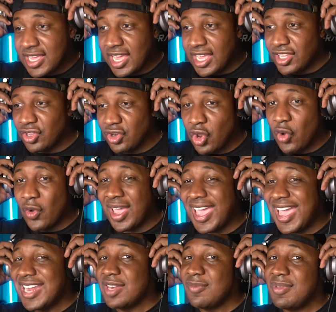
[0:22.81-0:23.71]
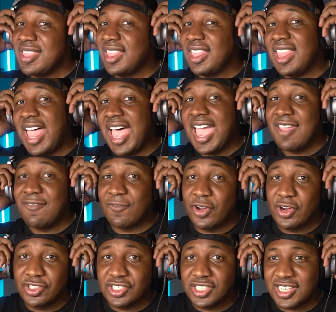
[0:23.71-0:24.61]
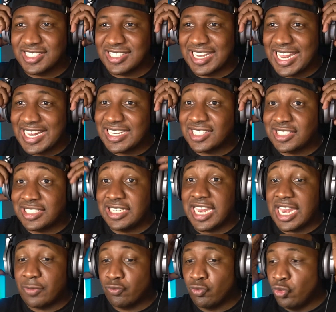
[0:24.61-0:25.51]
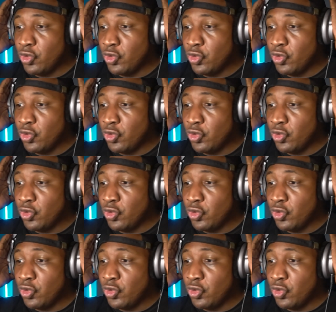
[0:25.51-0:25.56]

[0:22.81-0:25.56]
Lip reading: And you know it had to be the live version because I like to see that